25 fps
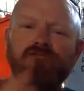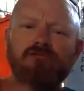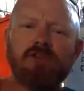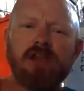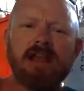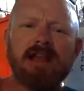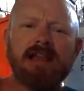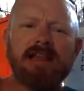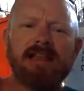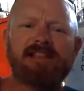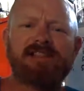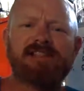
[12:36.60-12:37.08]

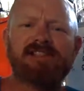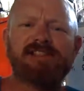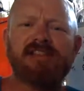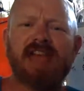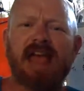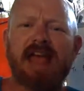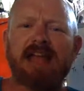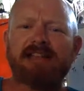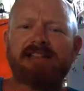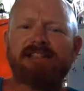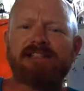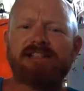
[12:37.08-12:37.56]
really
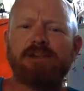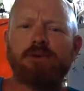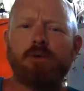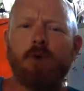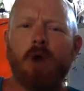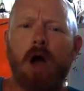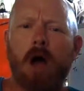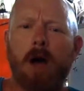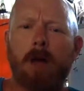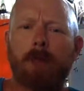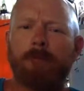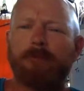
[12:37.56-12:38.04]
sets
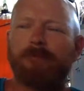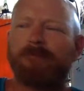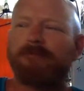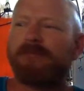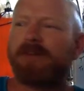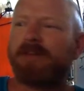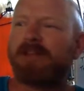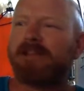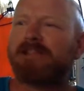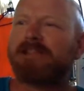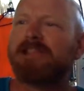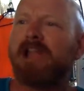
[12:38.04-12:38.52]
you up
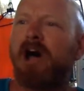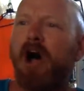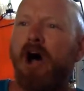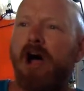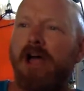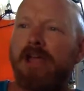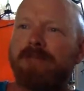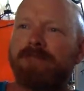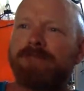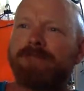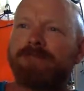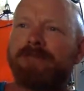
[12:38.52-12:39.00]
for
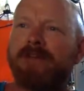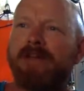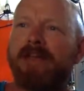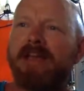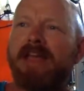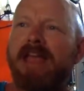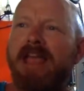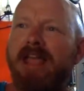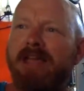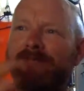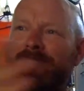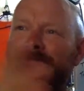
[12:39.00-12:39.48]
life.
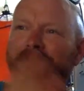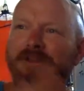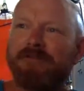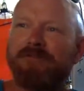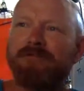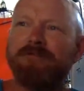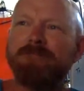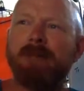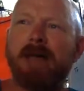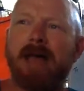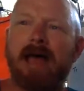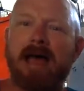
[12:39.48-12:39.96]
If
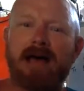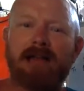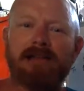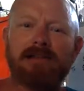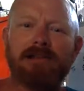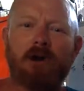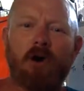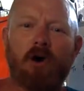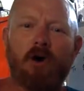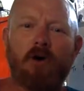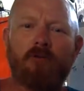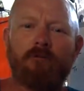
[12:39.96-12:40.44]
you've met a
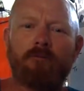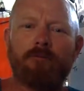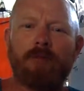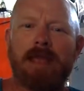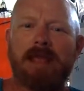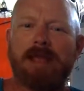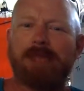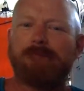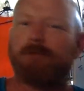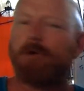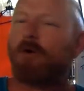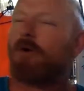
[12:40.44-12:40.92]
lot of
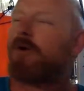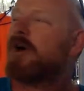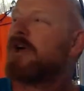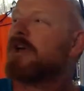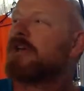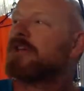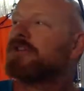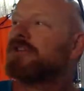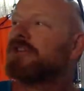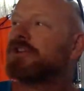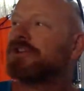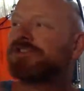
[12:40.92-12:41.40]
people,
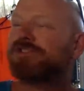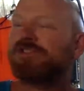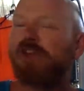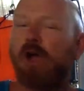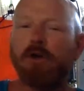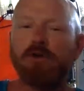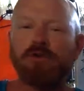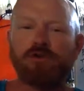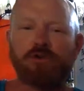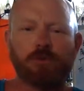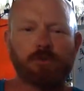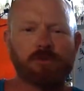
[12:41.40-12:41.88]
your
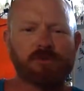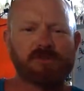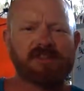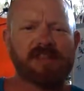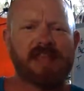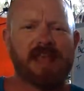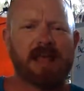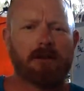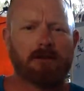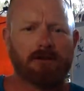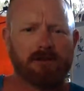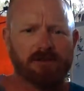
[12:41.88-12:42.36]
social
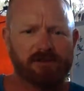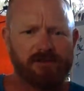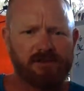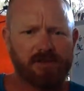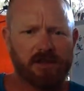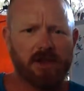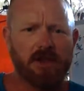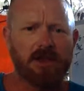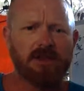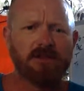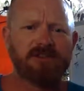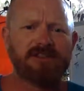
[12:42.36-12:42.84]

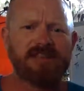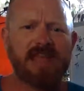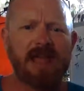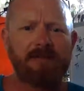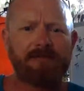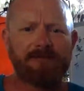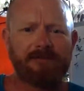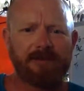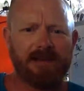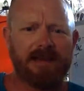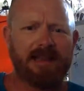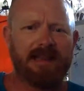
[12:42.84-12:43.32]
skills
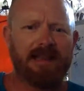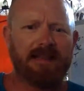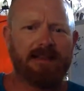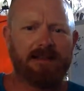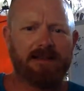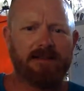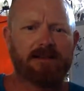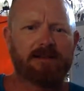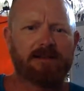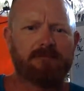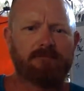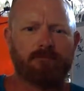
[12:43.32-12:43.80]

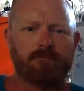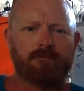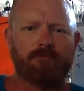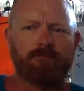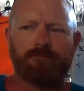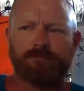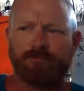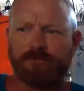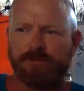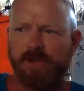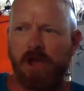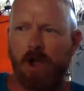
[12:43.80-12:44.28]
definitely
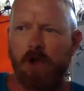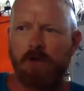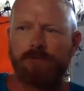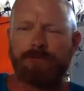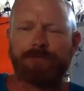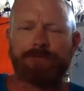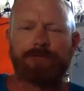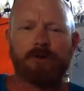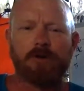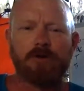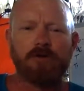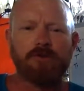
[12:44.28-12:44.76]
go
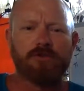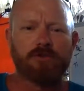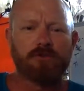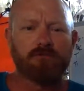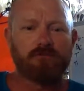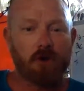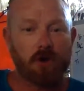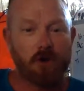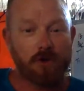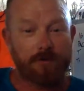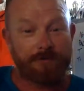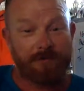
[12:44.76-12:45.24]
through the
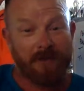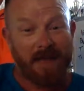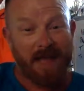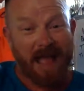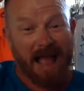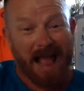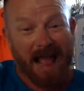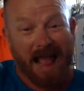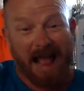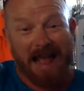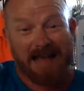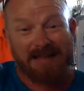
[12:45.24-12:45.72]
roof,
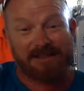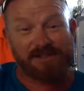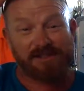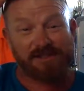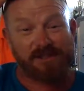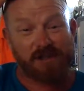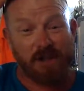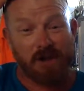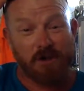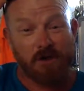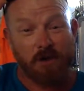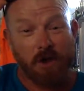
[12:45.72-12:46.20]
as
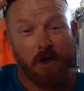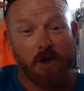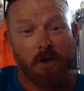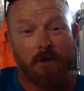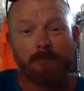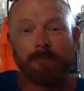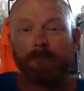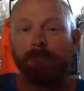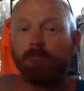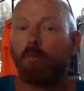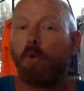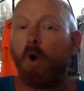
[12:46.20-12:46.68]
do
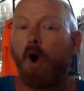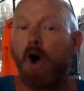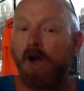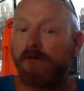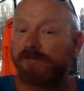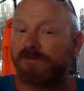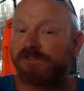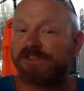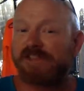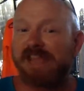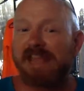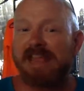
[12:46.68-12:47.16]
what
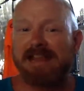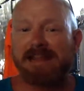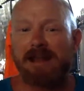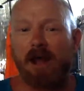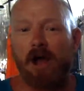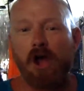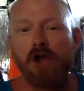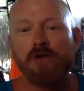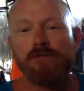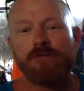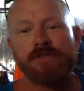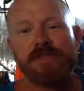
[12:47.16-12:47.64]
I've seen
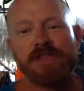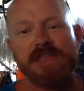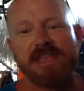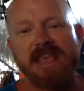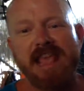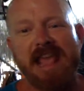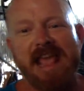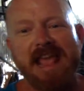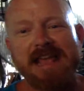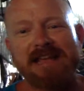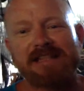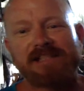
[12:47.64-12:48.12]
over the
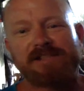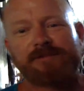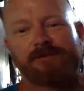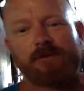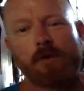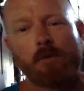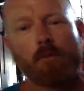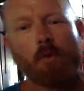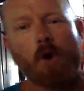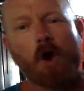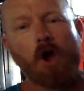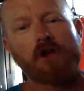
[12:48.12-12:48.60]
years
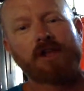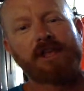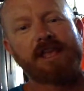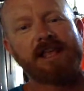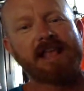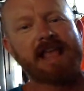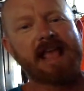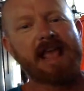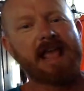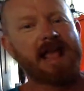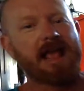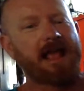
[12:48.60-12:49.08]
from
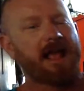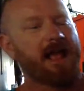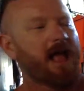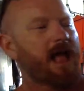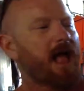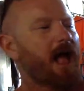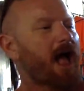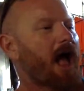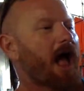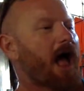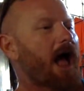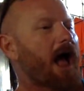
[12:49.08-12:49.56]
working here
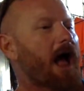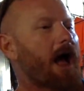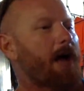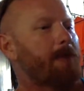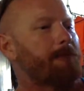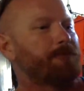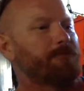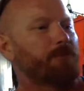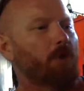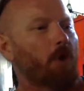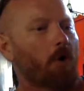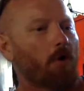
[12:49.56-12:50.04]

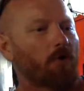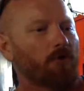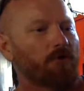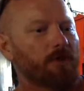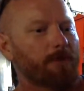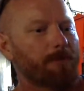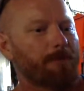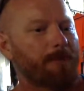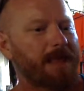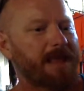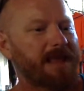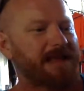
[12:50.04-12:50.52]
on
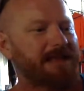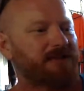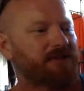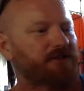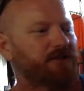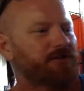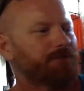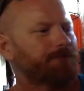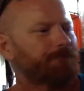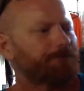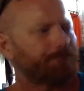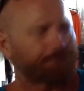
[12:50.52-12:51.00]
the
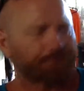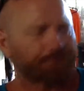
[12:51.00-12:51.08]
beach,